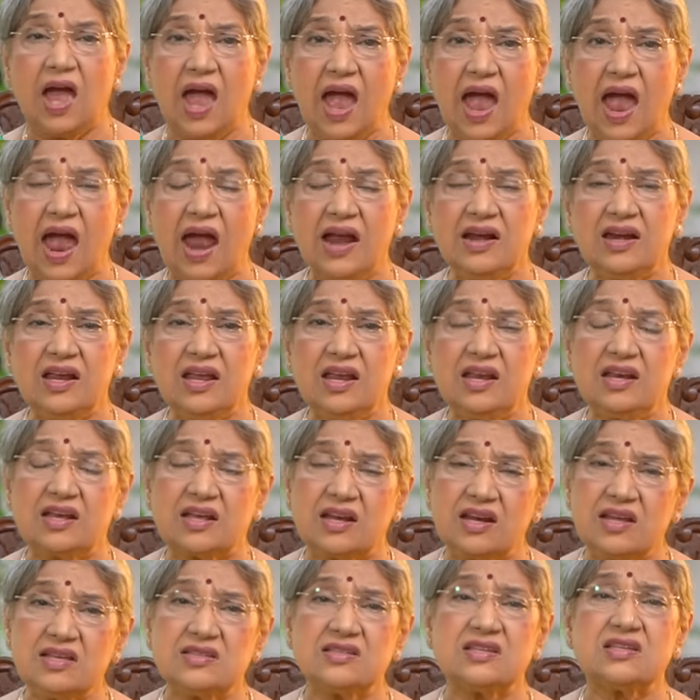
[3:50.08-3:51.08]
and
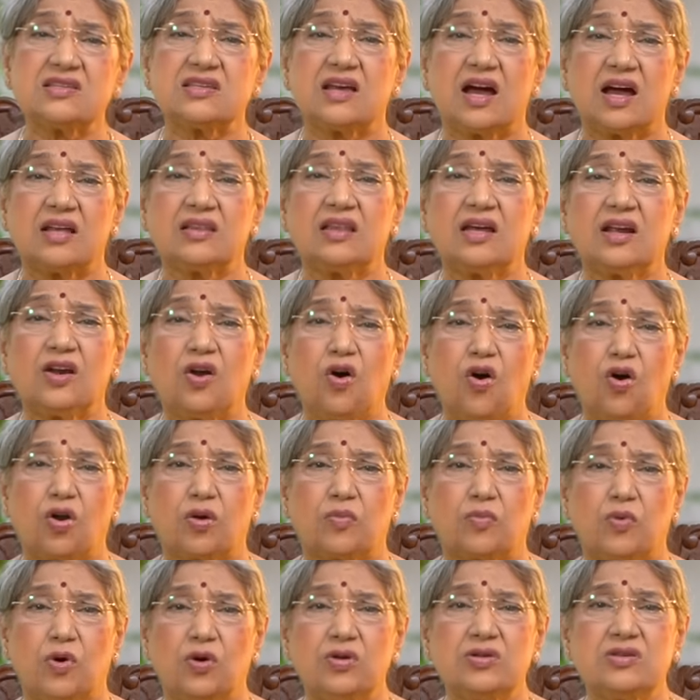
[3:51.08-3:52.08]
increases other
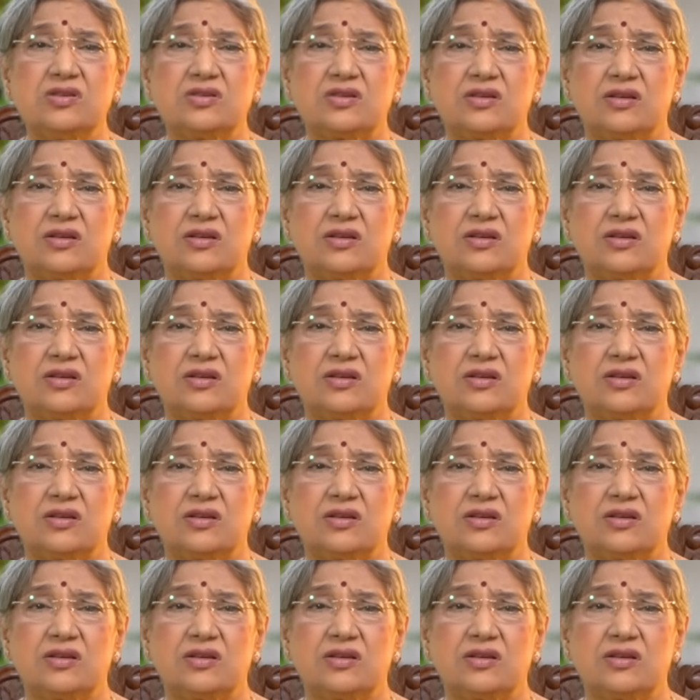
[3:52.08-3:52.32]
hormones